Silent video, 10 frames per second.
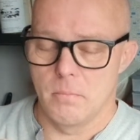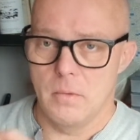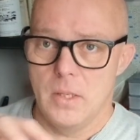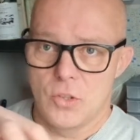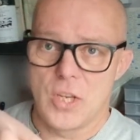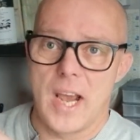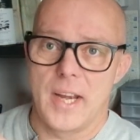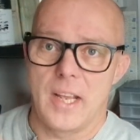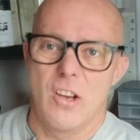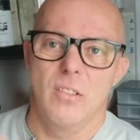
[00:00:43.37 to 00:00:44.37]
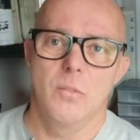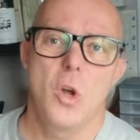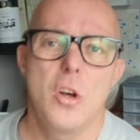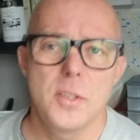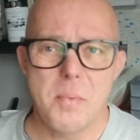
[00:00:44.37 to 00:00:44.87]
inside it,
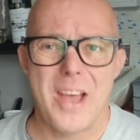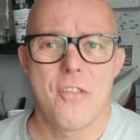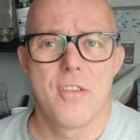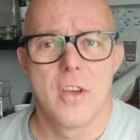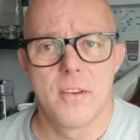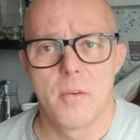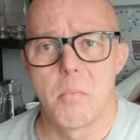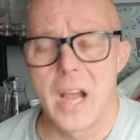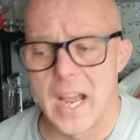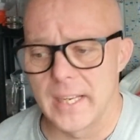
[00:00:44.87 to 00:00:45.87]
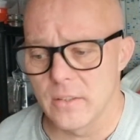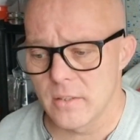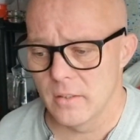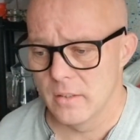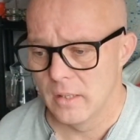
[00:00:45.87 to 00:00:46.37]
holds about a third of a pint.